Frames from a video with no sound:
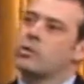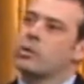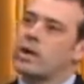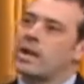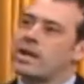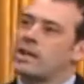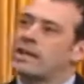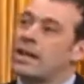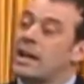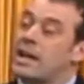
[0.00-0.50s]

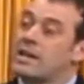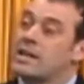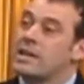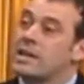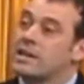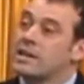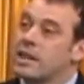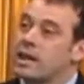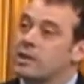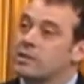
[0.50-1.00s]
create
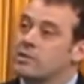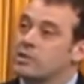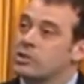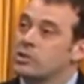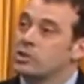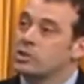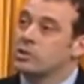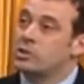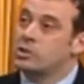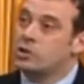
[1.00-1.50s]

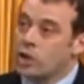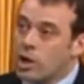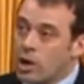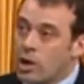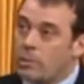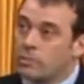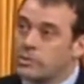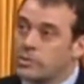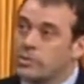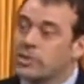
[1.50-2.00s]
18,000
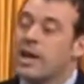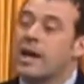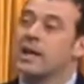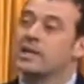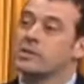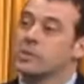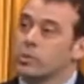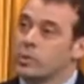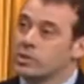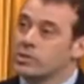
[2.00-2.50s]
jobs
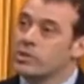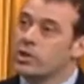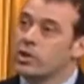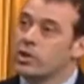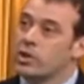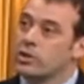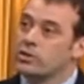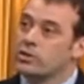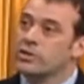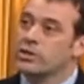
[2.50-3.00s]
as a
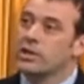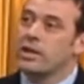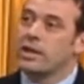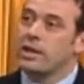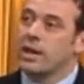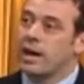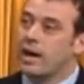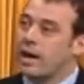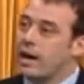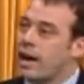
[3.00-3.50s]
result,
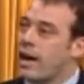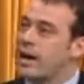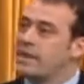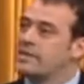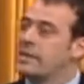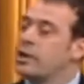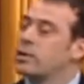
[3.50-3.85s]
as